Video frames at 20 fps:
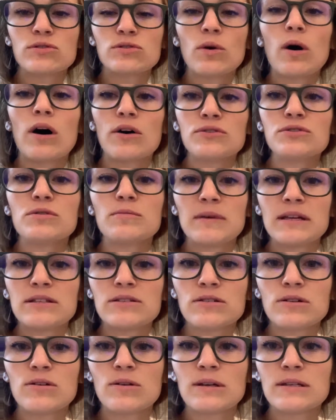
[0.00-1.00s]
So I'll zoom in
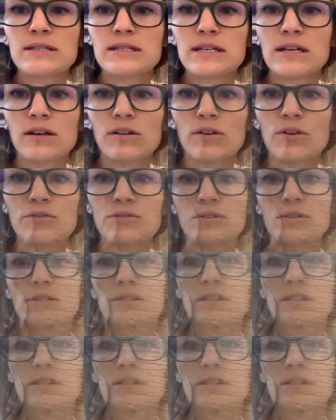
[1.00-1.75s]
so you can see it closer as